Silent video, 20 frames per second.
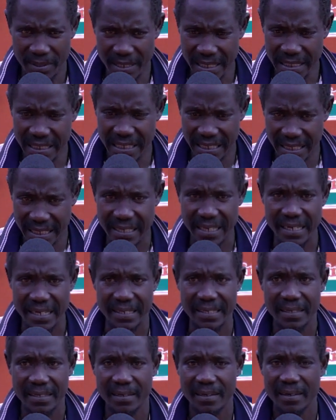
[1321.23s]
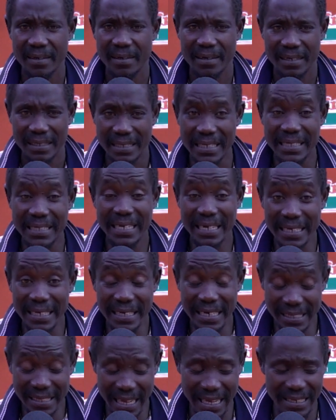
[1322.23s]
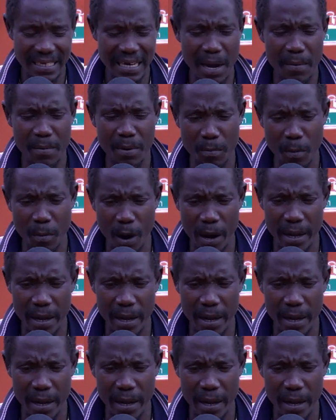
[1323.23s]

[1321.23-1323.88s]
si Jesus did Jesus na me boy